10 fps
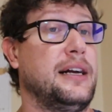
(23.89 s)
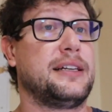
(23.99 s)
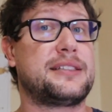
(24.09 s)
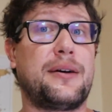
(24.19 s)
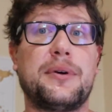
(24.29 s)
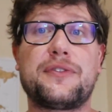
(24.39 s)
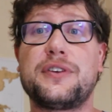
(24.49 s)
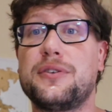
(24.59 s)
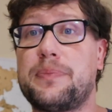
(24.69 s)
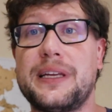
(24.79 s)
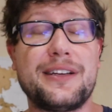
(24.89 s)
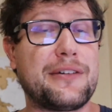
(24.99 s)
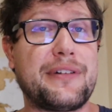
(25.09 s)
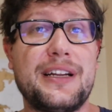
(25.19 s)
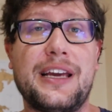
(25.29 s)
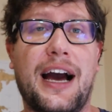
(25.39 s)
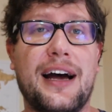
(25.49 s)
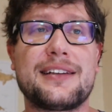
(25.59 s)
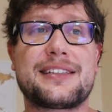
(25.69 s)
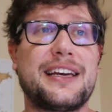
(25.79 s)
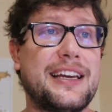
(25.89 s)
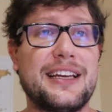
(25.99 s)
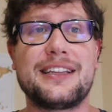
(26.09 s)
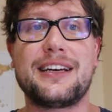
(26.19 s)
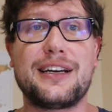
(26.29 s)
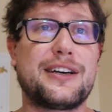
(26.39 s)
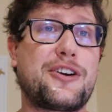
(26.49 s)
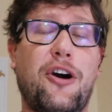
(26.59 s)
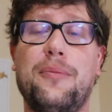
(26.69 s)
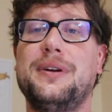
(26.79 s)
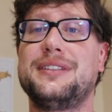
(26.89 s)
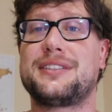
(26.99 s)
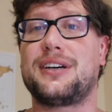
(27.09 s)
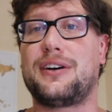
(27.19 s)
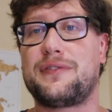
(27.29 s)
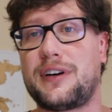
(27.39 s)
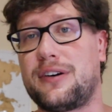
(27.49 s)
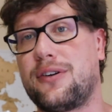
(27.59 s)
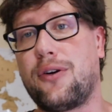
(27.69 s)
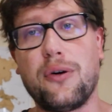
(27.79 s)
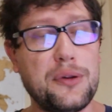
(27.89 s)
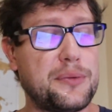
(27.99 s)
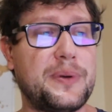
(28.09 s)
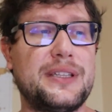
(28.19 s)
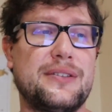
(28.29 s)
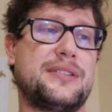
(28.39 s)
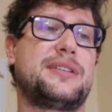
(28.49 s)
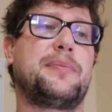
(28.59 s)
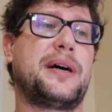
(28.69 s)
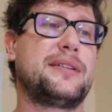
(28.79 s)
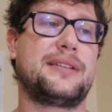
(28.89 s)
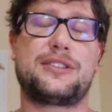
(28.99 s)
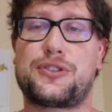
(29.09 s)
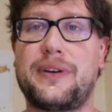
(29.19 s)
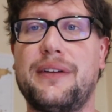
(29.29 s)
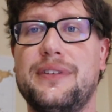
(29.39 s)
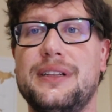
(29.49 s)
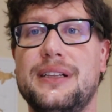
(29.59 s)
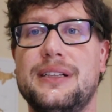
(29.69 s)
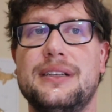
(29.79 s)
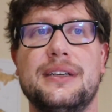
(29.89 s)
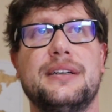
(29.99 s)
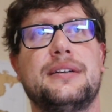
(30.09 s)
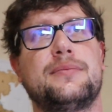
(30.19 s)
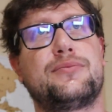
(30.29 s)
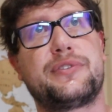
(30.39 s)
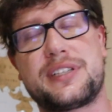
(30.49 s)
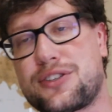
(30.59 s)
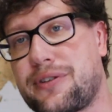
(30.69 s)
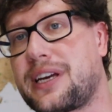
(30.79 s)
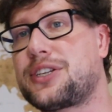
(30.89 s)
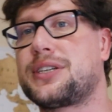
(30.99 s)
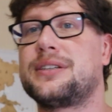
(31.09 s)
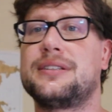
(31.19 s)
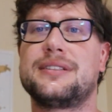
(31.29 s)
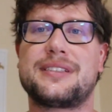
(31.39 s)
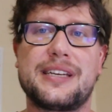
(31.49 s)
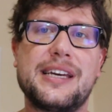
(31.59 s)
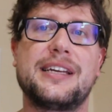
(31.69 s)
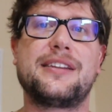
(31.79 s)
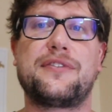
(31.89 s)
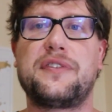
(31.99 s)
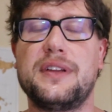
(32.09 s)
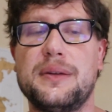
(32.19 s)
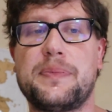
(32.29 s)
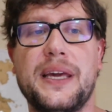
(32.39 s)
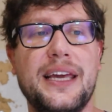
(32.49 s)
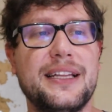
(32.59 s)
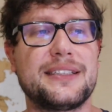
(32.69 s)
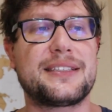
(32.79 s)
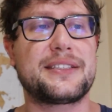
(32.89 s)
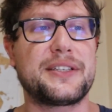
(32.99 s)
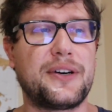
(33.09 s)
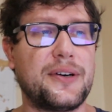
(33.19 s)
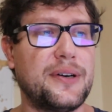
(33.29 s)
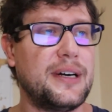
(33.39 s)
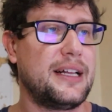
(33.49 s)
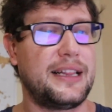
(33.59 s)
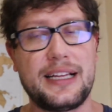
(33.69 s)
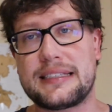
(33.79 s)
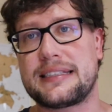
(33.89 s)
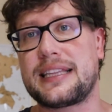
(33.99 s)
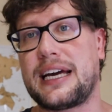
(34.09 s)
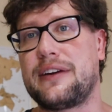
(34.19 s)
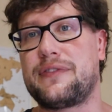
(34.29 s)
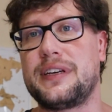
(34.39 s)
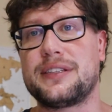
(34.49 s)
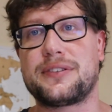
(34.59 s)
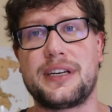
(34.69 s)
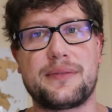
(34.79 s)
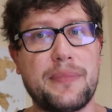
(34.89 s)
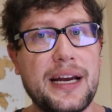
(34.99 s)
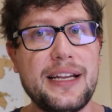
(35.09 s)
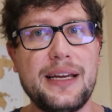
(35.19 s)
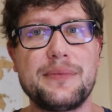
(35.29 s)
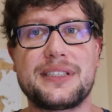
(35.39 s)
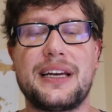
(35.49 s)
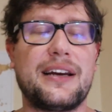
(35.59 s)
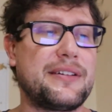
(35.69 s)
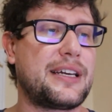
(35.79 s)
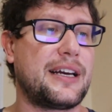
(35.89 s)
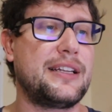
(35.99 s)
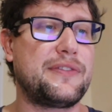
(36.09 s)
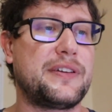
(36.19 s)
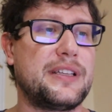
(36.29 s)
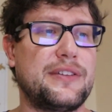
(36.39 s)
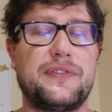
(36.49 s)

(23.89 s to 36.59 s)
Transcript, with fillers: Some of you have been already asking in the comments of our old videos about the travel restrictions here in the Philippines, so let's dive into it. My name is Eric, I live here in the